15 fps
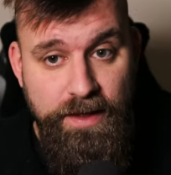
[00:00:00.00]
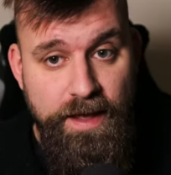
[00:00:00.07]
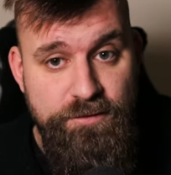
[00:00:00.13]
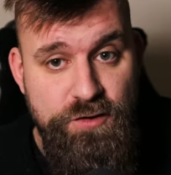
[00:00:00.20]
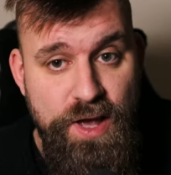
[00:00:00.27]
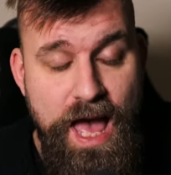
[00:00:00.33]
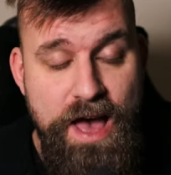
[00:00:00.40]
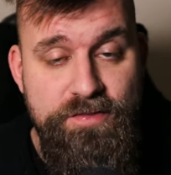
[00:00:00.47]

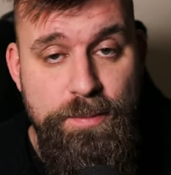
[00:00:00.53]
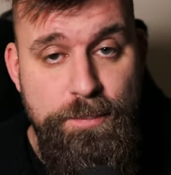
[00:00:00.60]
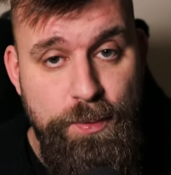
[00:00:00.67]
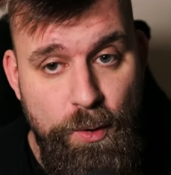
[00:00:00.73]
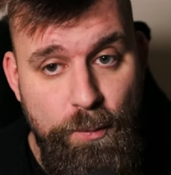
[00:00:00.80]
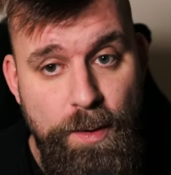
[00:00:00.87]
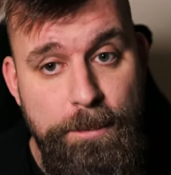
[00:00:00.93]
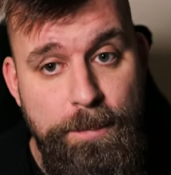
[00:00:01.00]
If you haven't
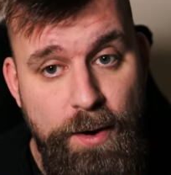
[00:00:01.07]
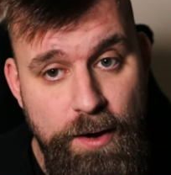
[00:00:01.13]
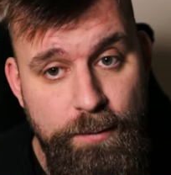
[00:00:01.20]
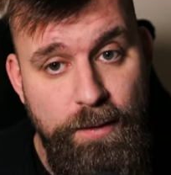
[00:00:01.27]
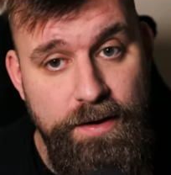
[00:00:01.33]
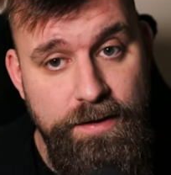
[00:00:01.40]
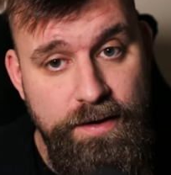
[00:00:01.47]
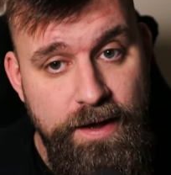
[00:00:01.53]
bought one, buy
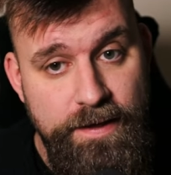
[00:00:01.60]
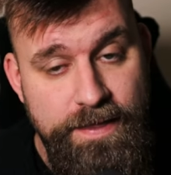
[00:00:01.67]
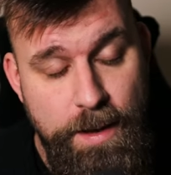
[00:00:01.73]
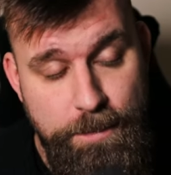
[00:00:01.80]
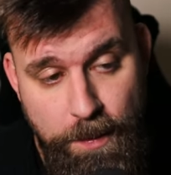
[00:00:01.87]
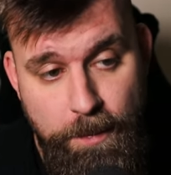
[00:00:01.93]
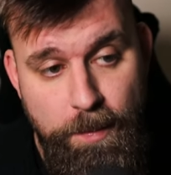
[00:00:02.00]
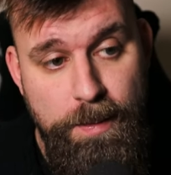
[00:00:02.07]
one. They're
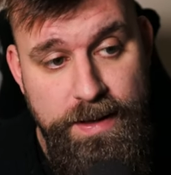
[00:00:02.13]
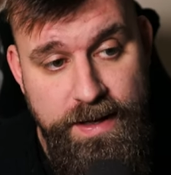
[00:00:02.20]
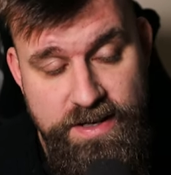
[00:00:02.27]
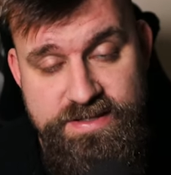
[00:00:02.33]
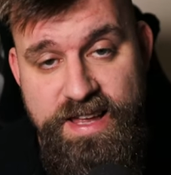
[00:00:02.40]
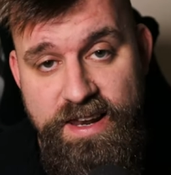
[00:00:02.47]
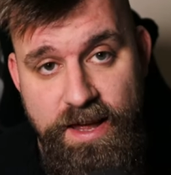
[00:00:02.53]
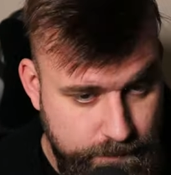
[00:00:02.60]
probably going to
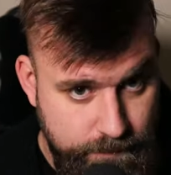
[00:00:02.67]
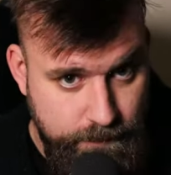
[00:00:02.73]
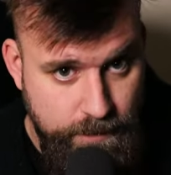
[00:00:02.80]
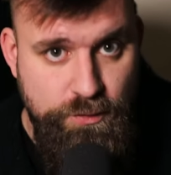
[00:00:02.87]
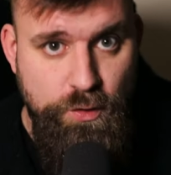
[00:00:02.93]
sell up. So,